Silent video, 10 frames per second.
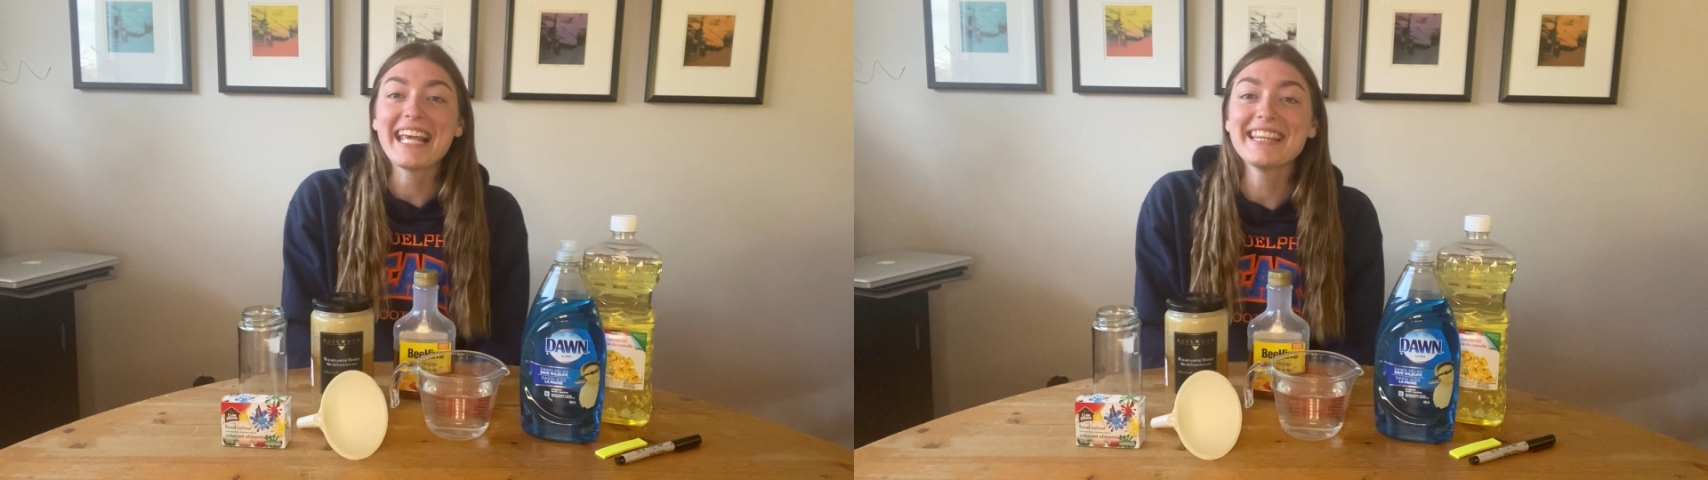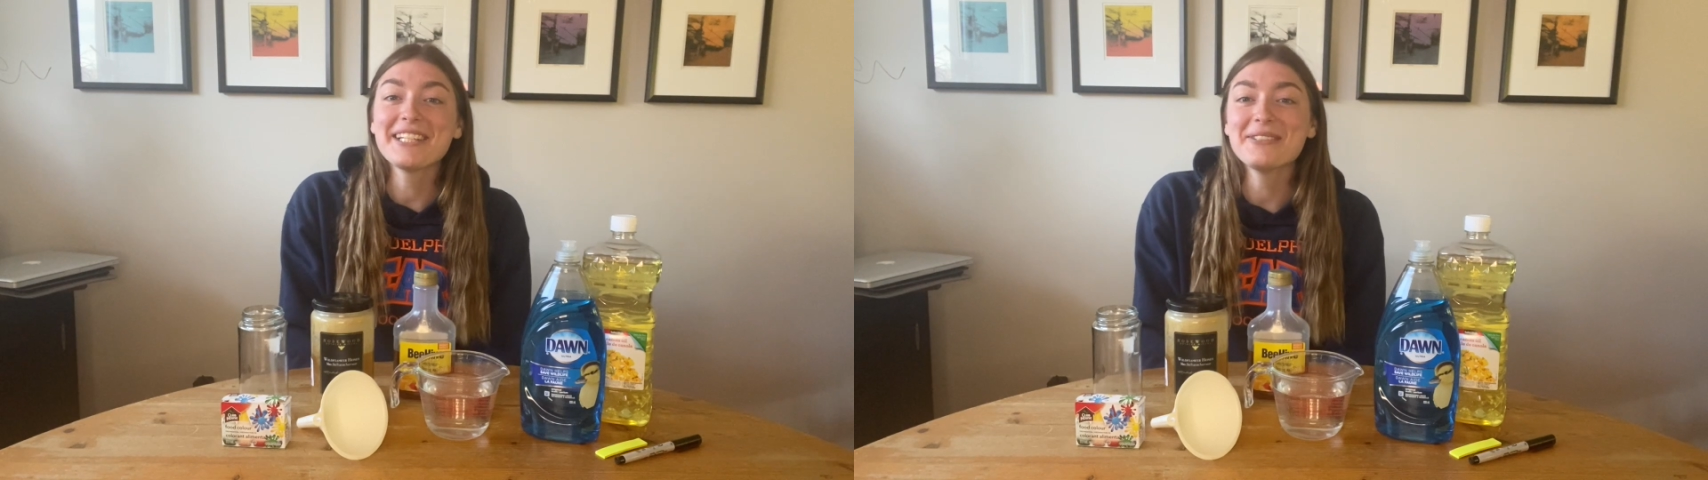
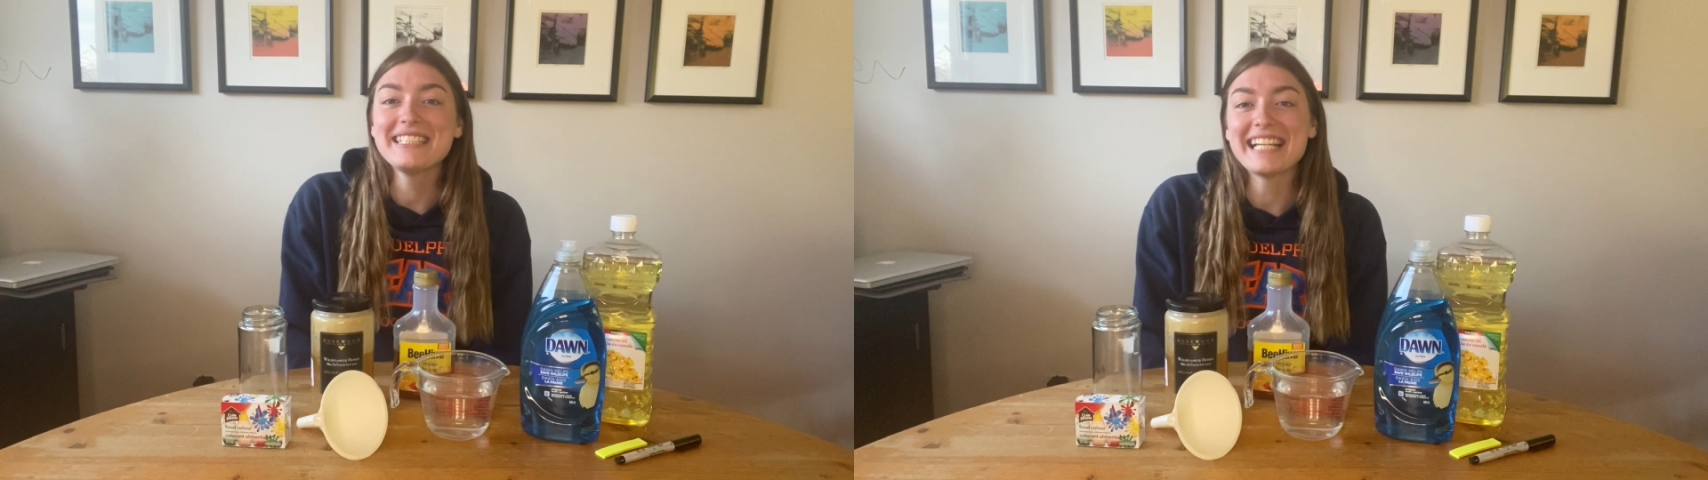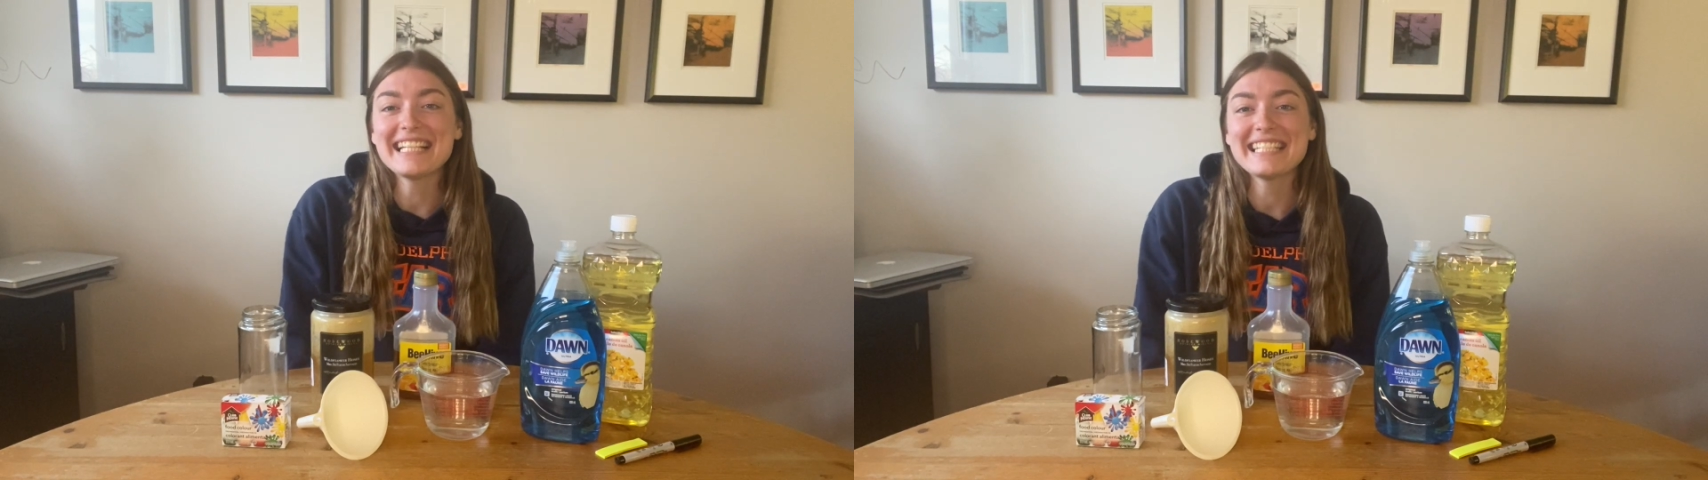
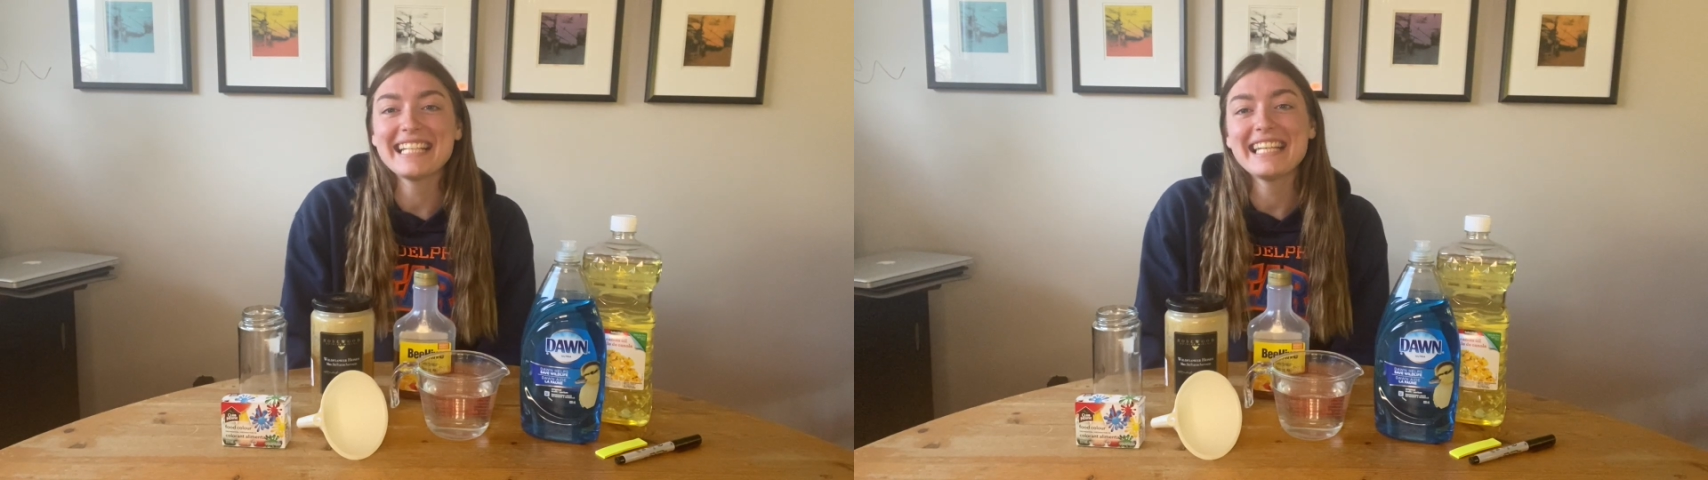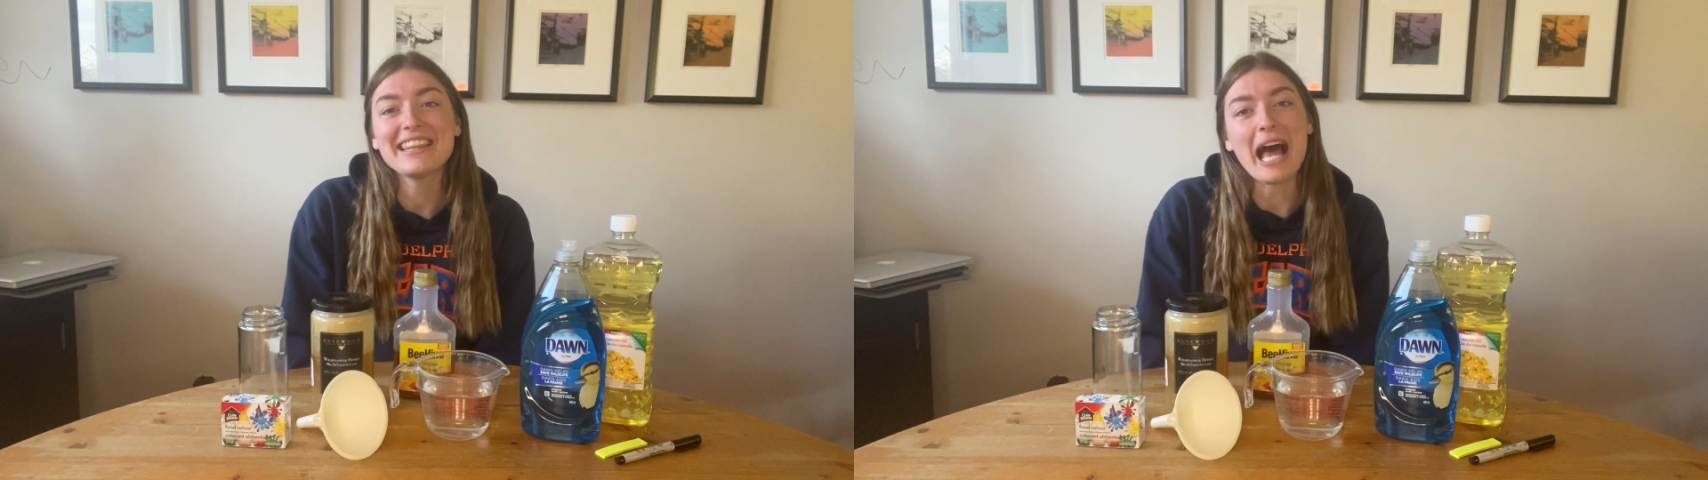liquid
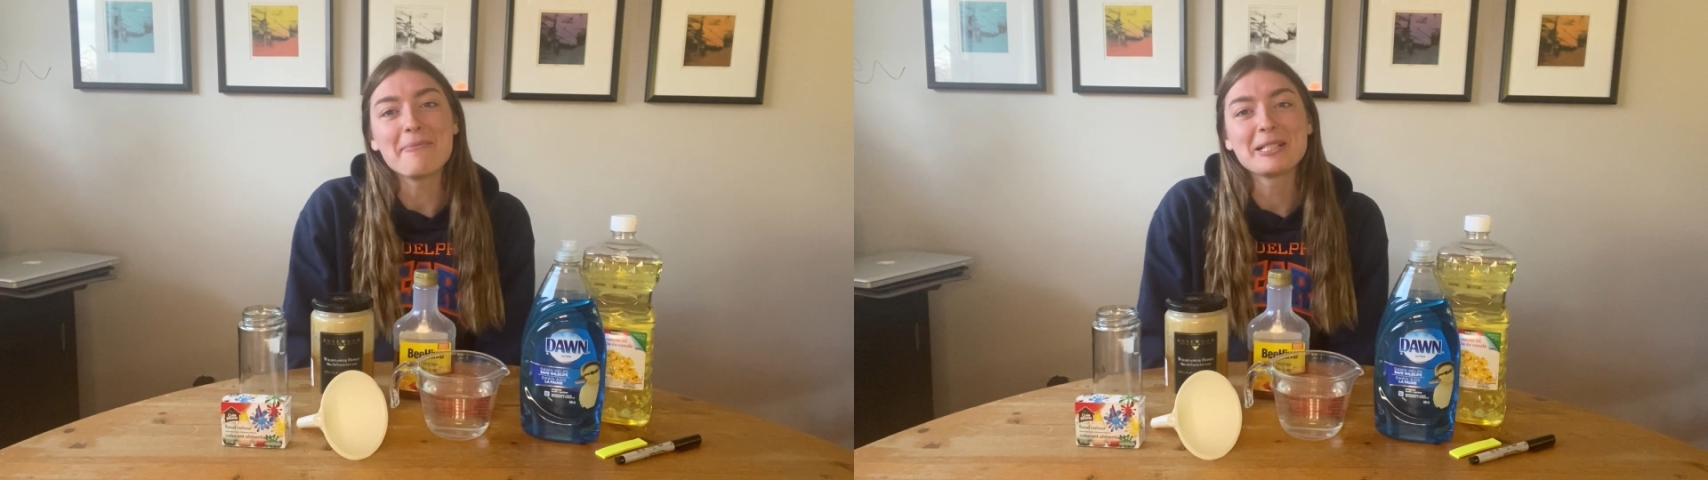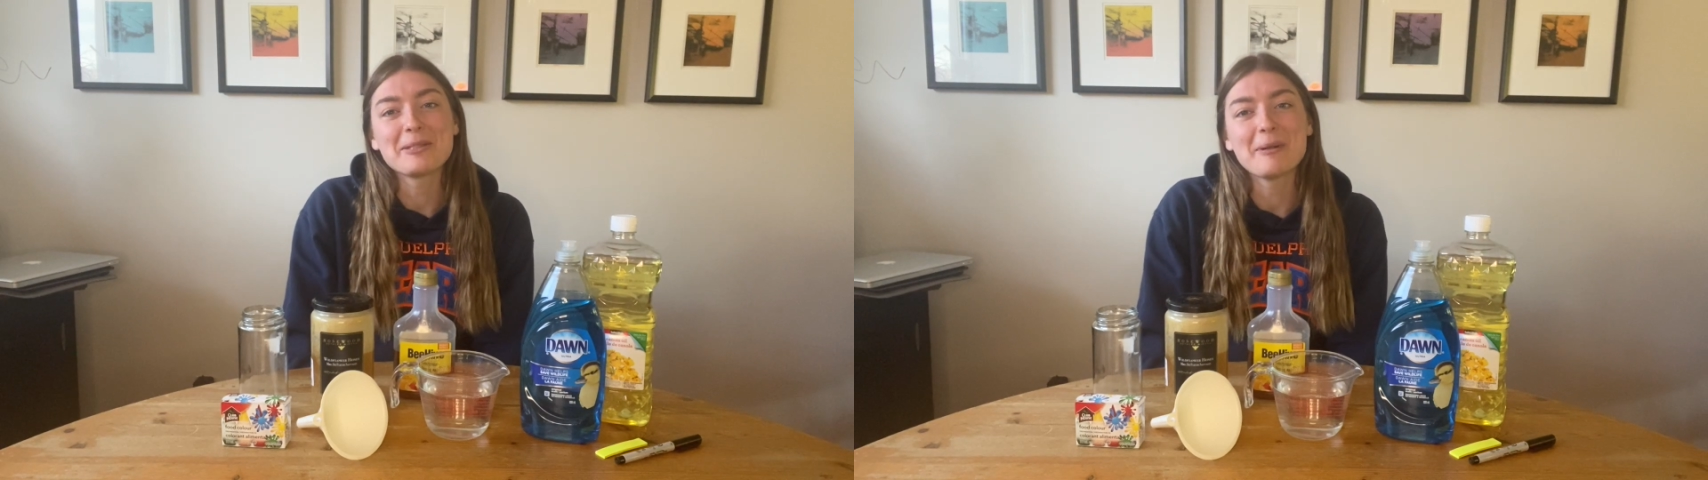density lab
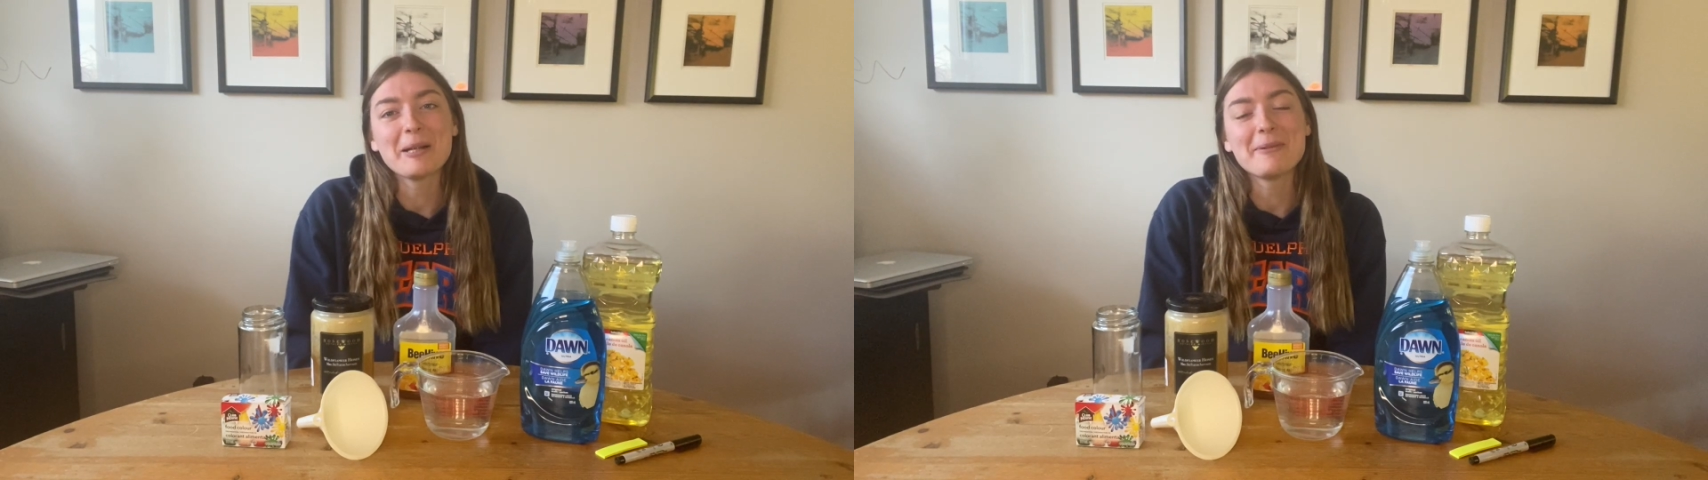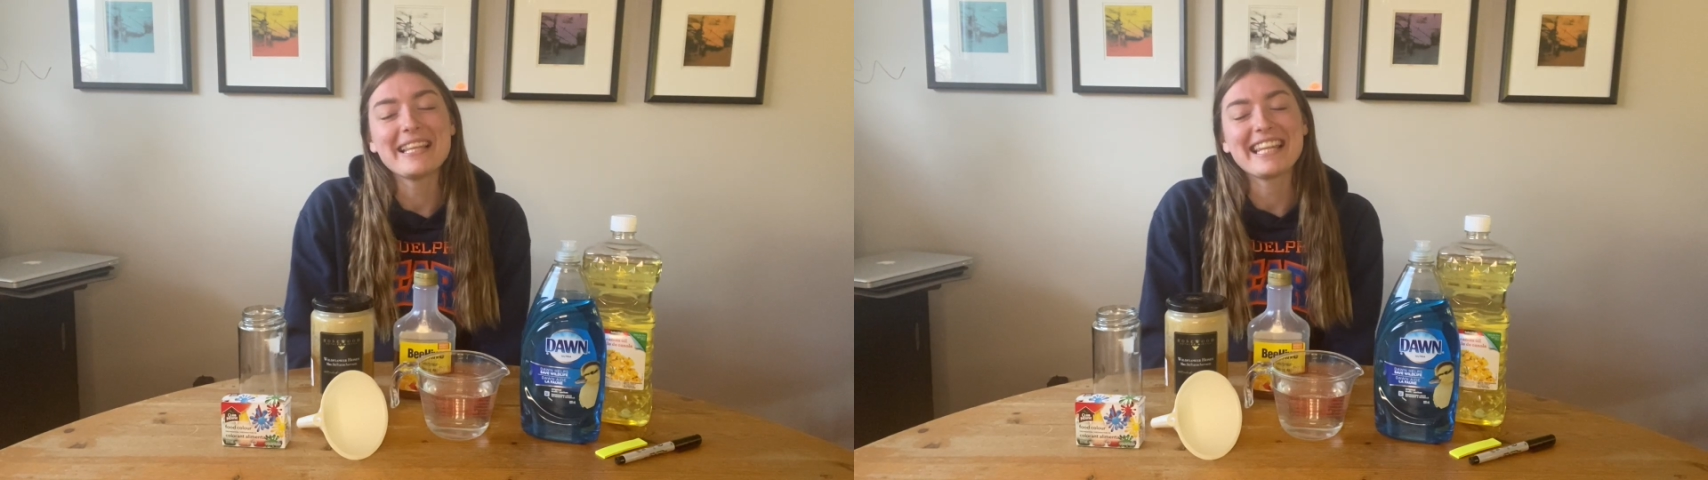experiment